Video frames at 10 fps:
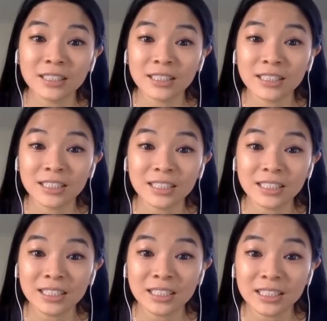
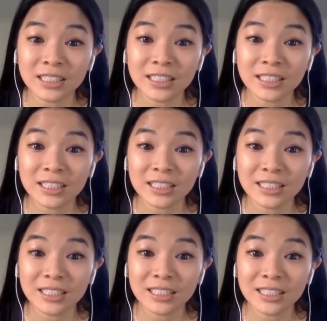
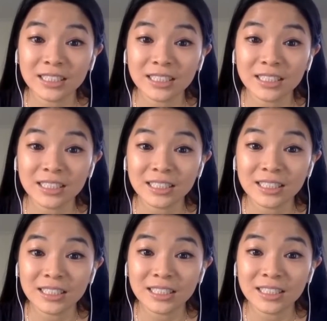
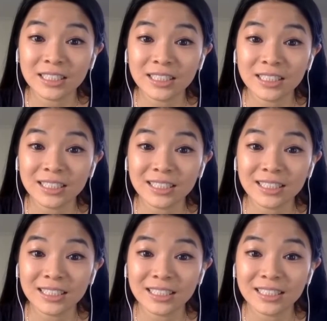
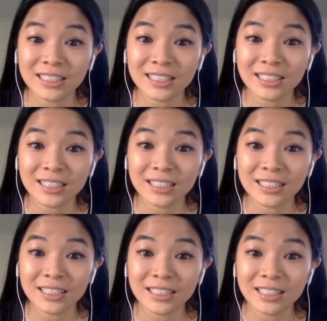
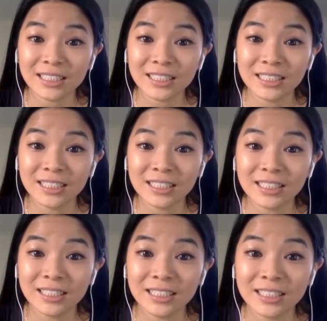
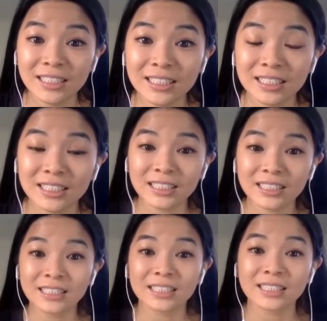
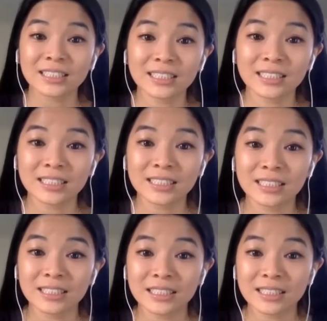
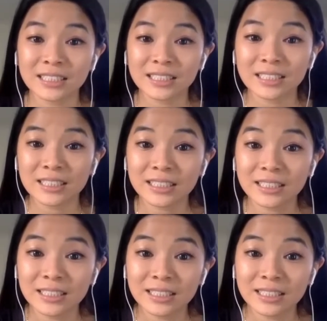This person isn't speaking.